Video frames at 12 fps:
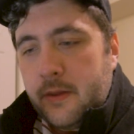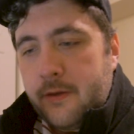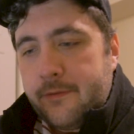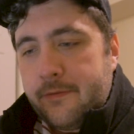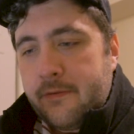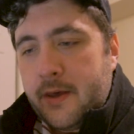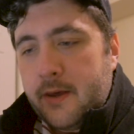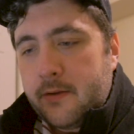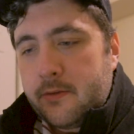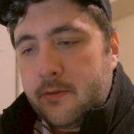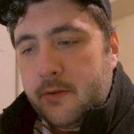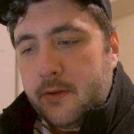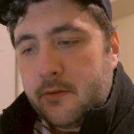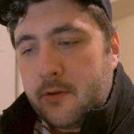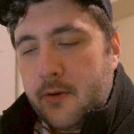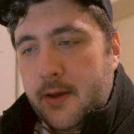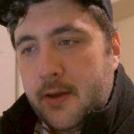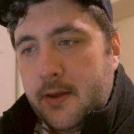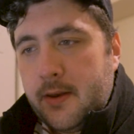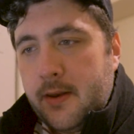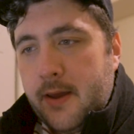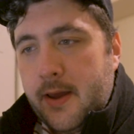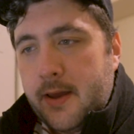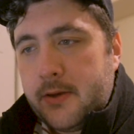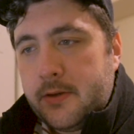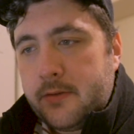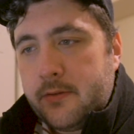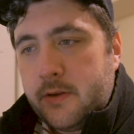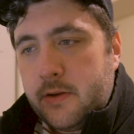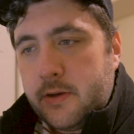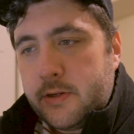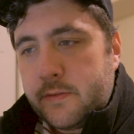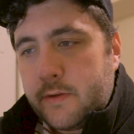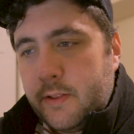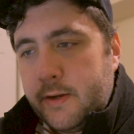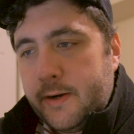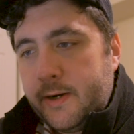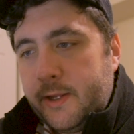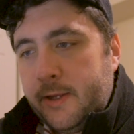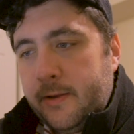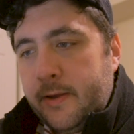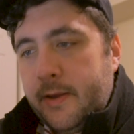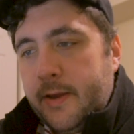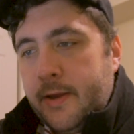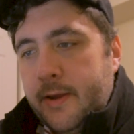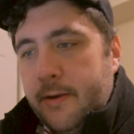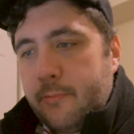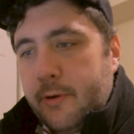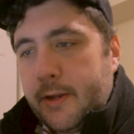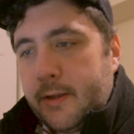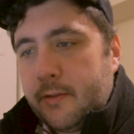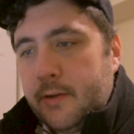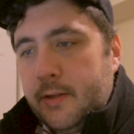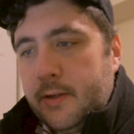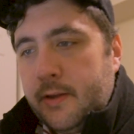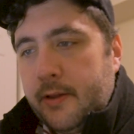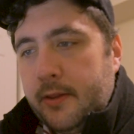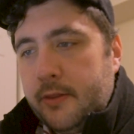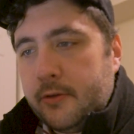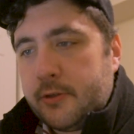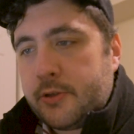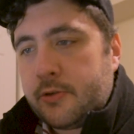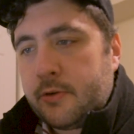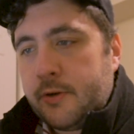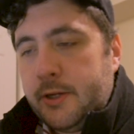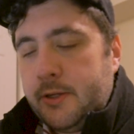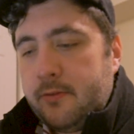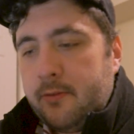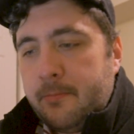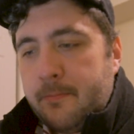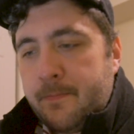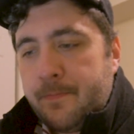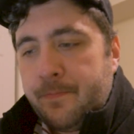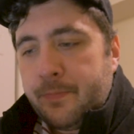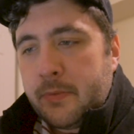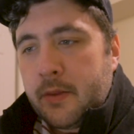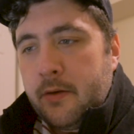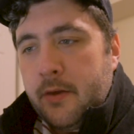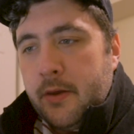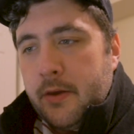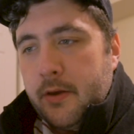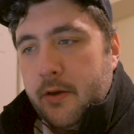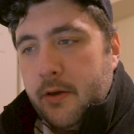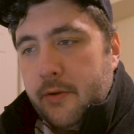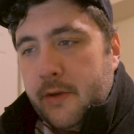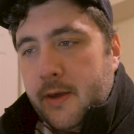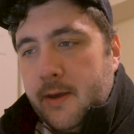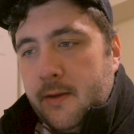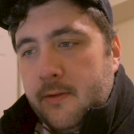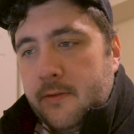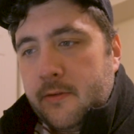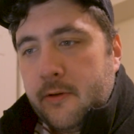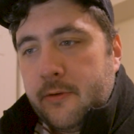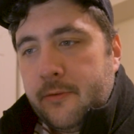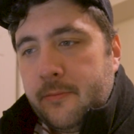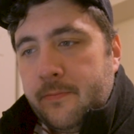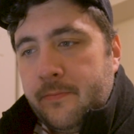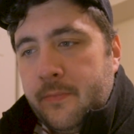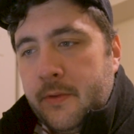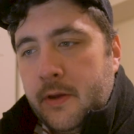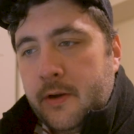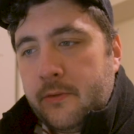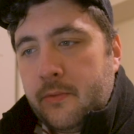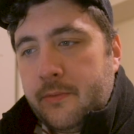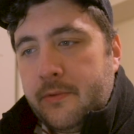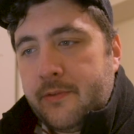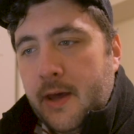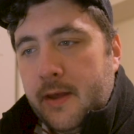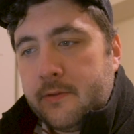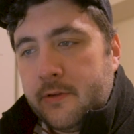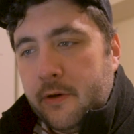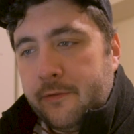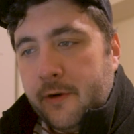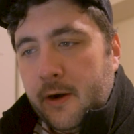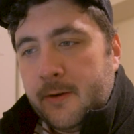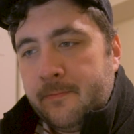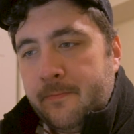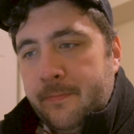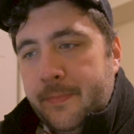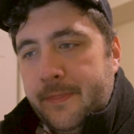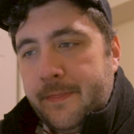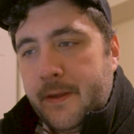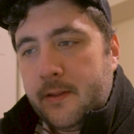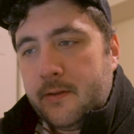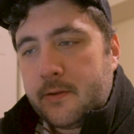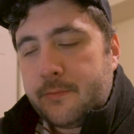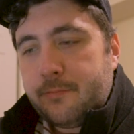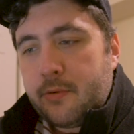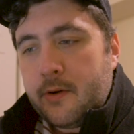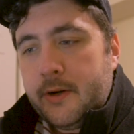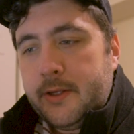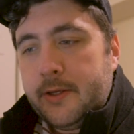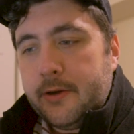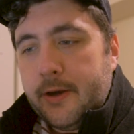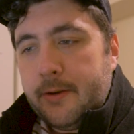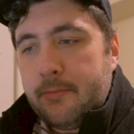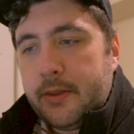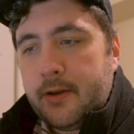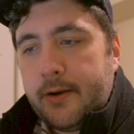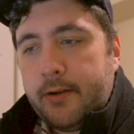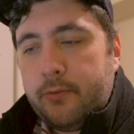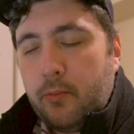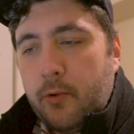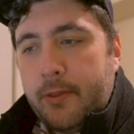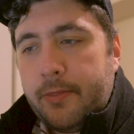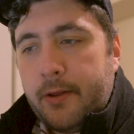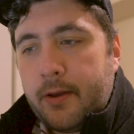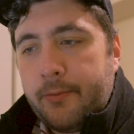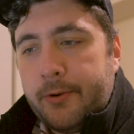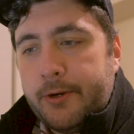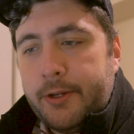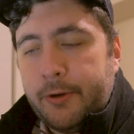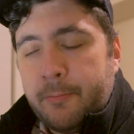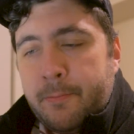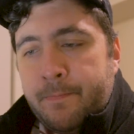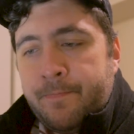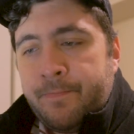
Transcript: Effects, let's go ahead and add just a touch of clarity, bring out the detail in those trees. Okay, so here's what we've got so far. That looks pretty good, but there is one thing I want to do.